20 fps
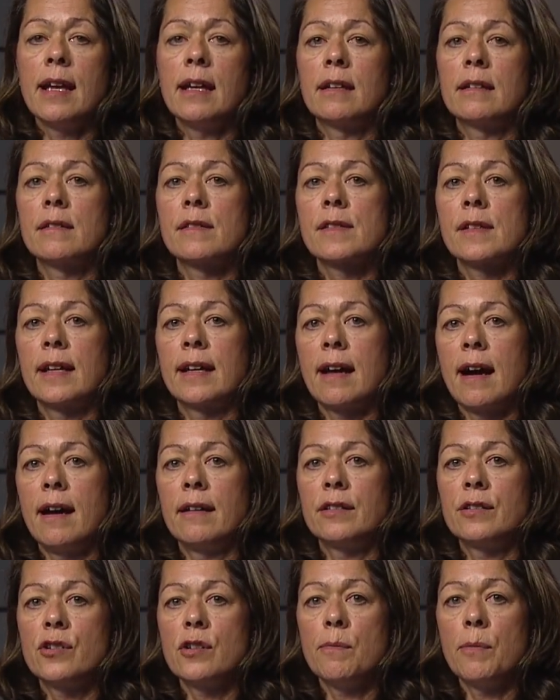and
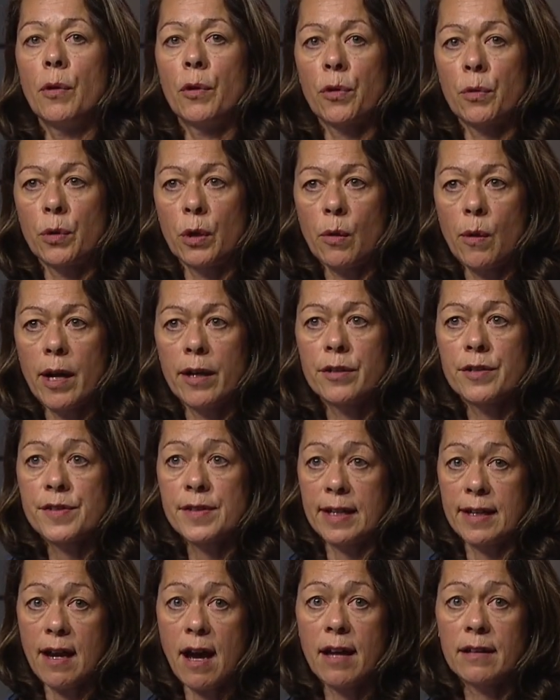psychology both require
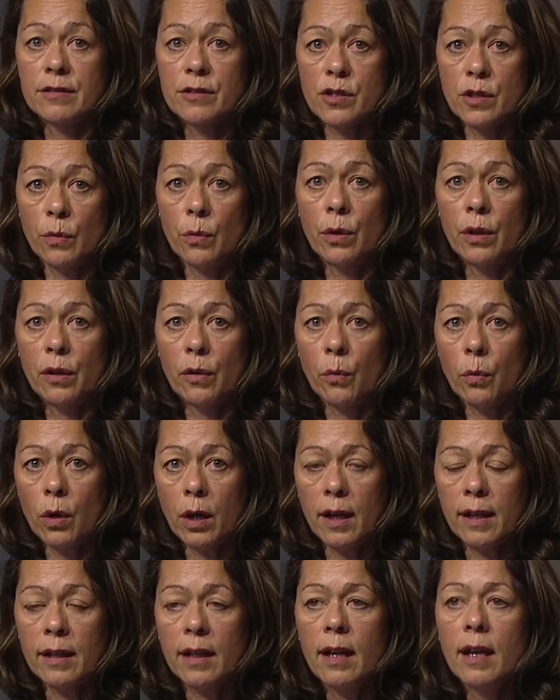Psychology
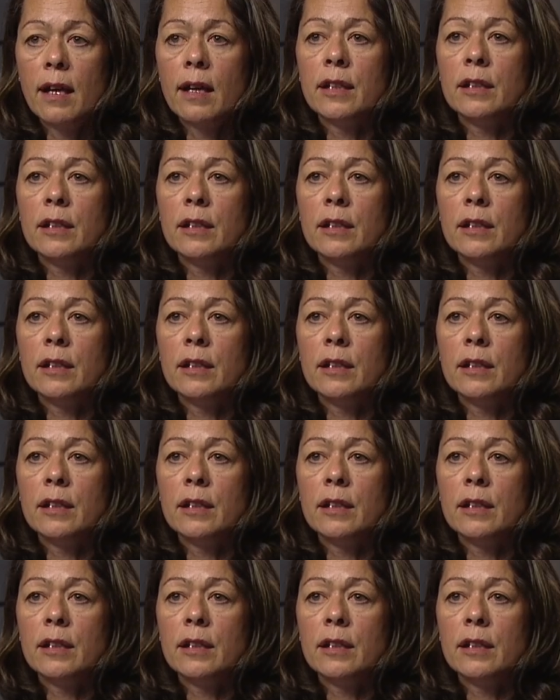101.